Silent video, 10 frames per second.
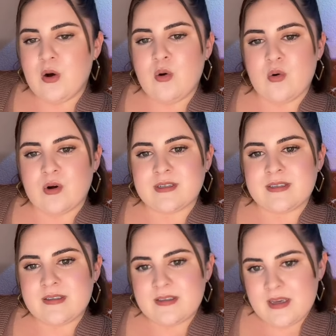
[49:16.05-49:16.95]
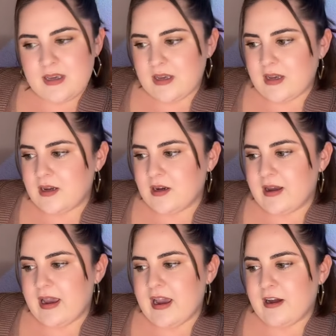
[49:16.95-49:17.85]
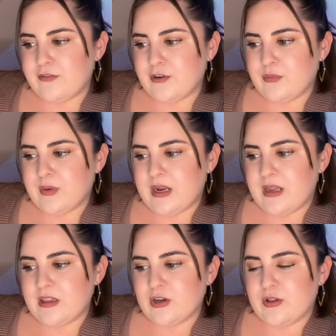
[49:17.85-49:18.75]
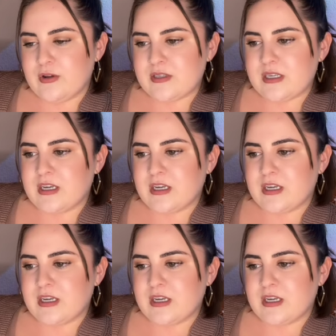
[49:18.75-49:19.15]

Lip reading: or C, after reading the closing